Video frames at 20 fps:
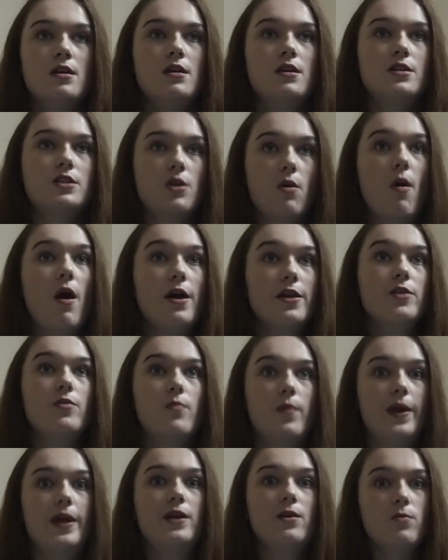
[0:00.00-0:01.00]
So on the
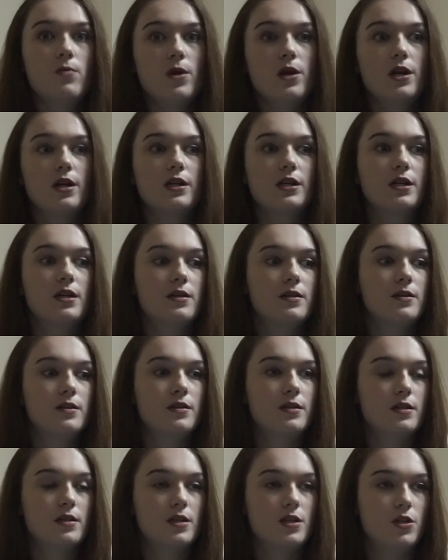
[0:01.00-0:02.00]
way to work,
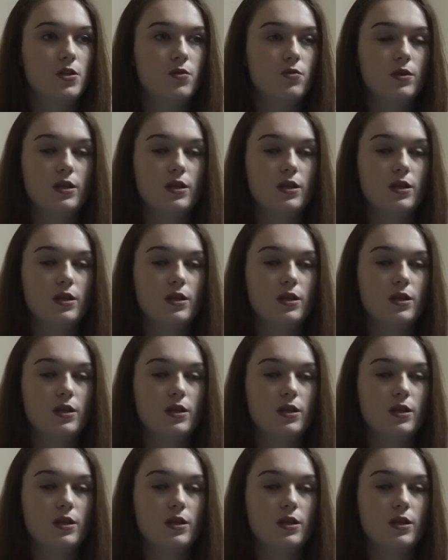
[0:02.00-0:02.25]
you